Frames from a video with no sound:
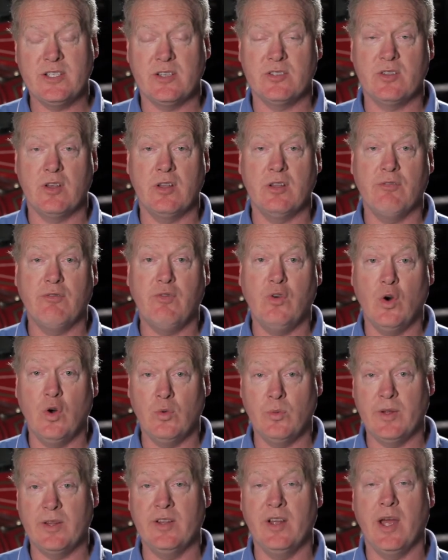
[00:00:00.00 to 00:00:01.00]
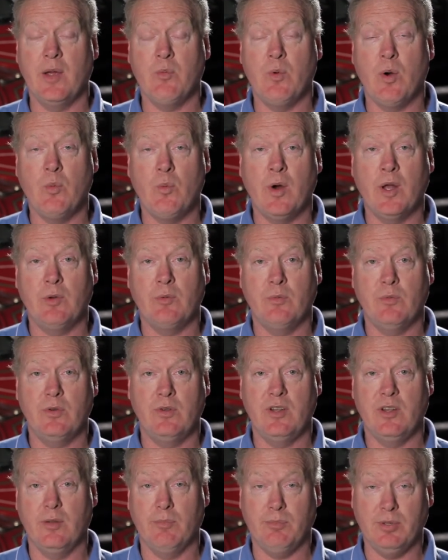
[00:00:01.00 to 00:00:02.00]
I was on the phone with 911
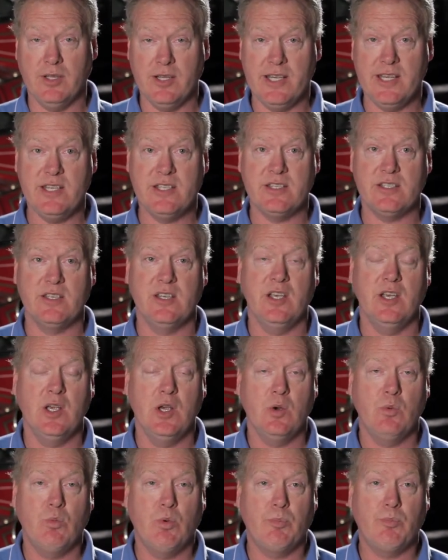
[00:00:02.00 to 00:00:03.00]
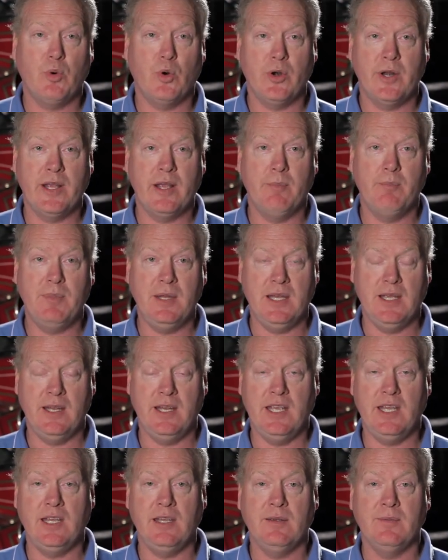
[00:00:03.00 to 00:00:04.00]
to the police, reporting a
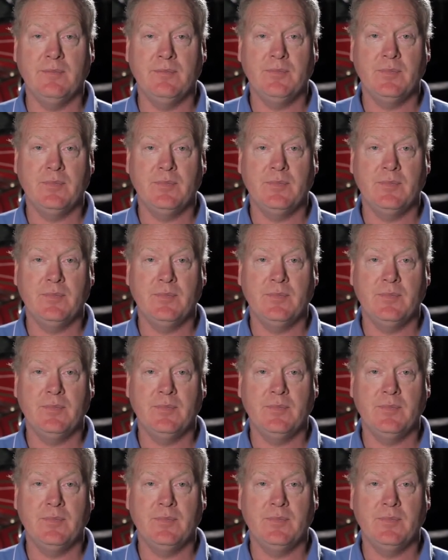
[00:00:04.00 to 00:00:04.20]
B&E,